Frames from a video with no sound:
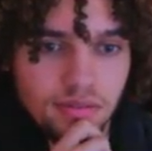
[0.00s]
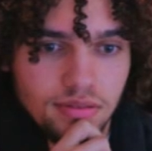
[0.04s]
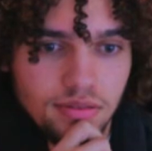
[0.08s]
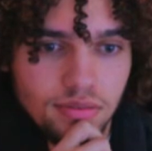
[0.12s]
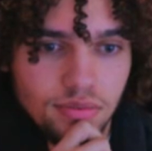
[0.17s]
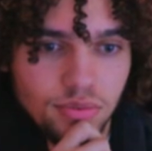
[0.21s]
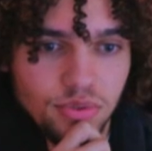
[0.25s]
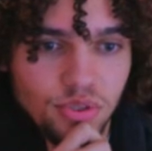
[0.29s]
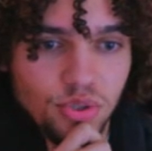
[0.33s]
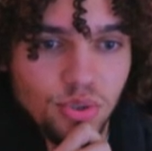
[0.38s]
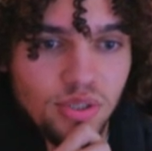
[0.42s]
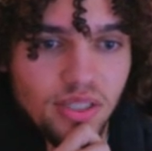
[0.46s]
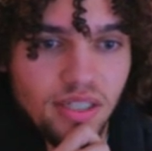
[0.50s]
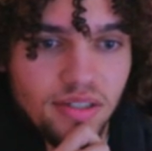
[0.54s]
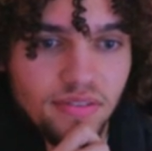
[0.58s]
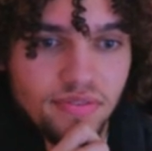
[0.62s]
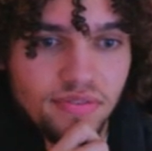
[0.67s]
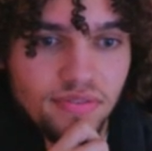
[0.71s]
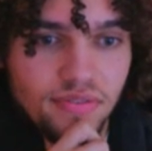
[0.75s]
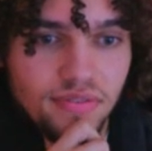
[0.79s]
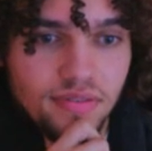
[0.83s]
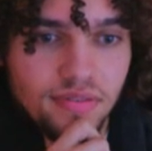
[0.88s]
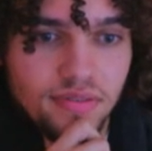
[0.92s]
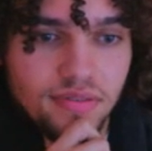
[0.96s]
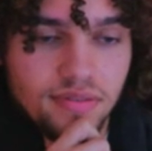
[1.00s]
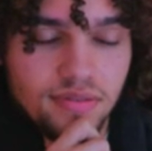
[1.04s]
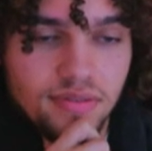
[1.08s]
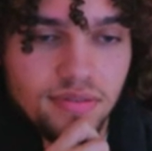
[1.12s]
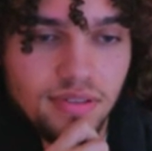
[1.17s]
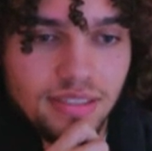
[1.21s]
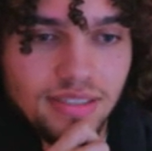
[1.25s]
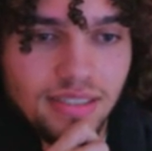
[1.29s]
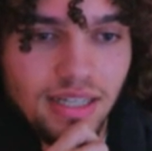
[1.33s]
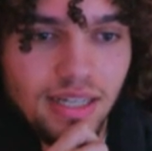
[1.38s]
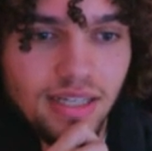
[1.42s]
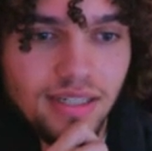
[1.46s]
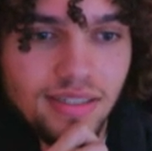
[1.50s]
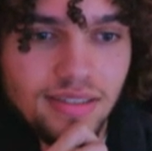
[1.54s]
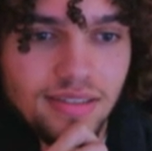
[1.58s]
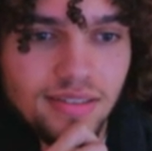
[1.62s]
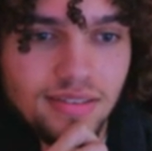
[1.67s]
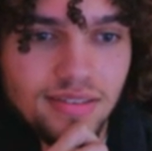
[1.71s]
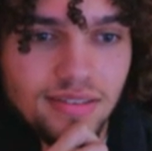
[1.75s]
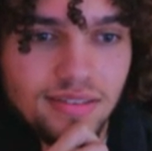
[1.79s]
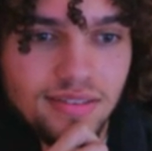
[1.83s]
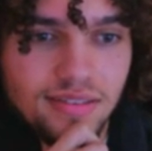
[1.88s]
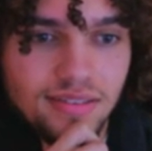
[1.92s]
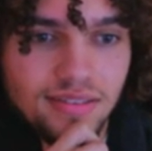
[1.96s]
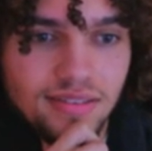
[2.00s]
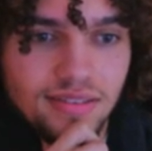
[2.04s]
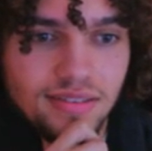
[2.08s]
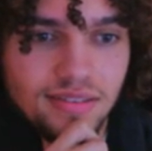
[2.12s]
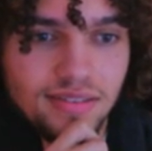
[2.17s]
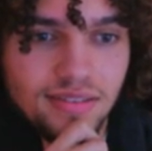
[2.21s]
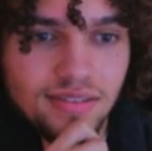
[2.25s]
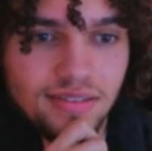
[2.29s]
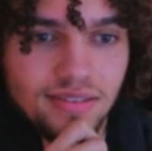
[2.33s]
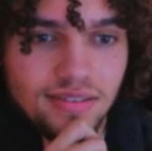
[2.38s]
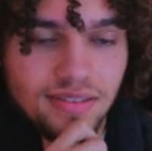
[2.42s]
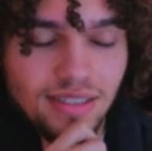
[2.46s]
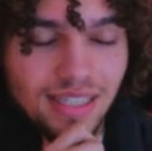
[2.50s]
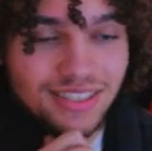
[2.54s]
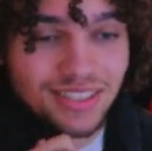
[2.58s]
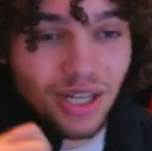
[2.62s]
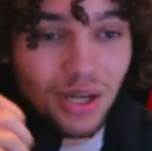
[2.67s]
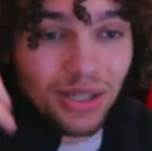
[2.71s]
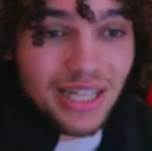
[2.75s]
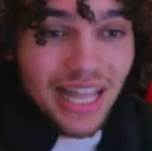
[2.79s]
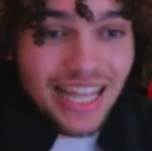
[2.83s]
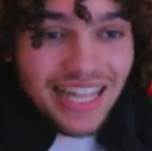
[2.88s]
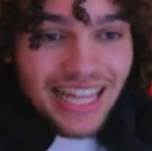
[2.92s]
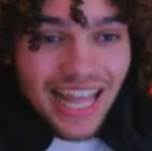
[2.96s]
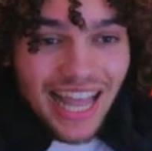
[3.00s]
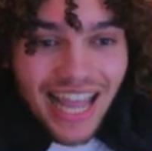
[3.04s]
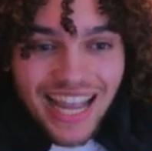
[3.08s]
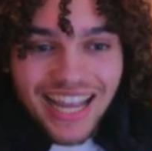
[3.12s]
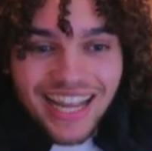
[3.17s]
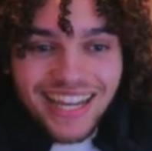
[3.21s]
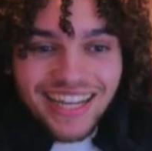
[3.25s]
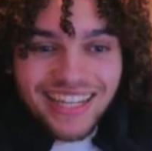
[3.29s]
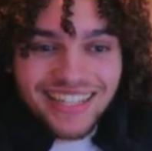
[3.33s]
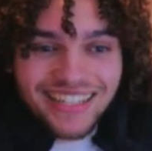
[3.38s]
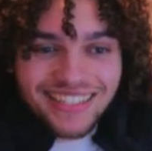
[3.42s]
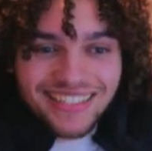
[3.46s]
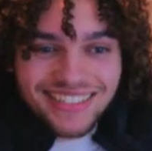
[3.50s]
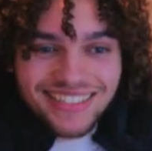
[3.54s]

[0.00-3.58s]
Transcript: We do live. Let's get it. Let's go, Lele!